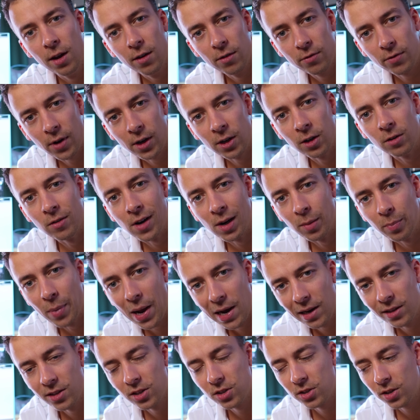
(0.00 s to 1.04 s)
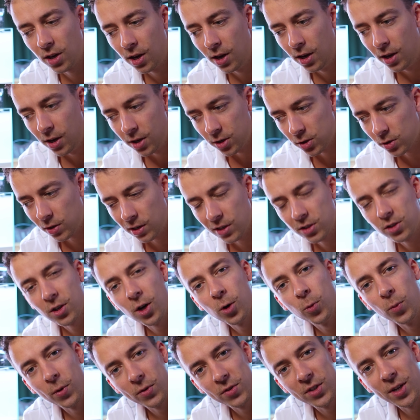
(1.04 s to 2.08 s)
find the right balance. So let's
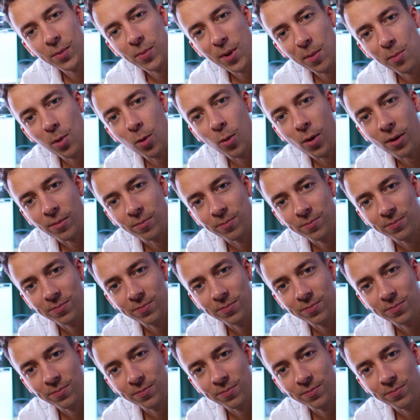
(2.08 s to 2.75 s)
start with tip number 1.